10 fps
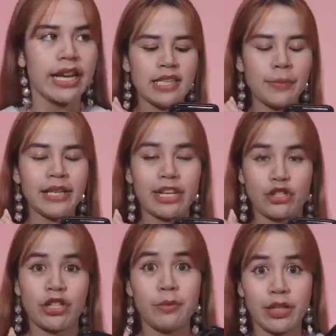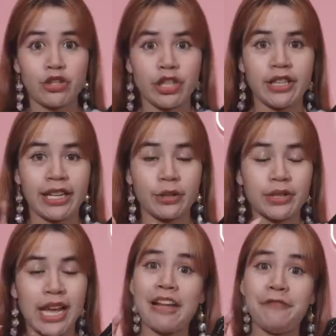Someone actually mentioned like
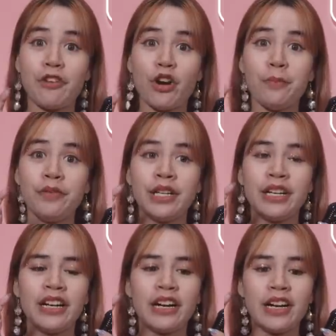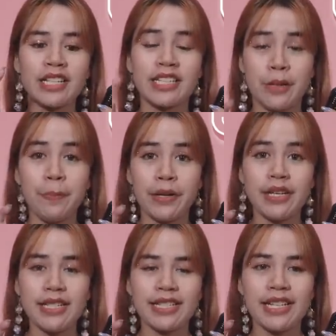those platform
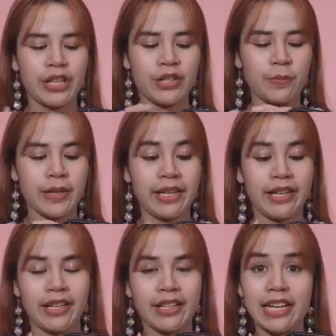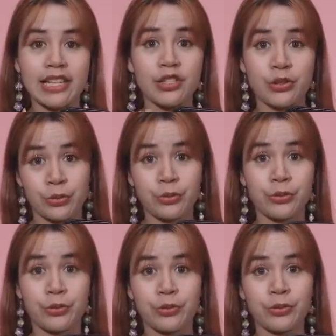slippers. Okay, so my dance
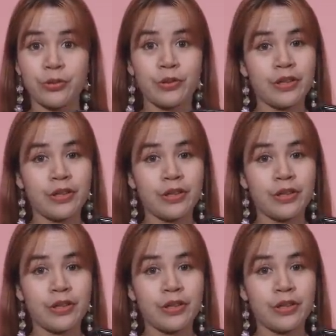crew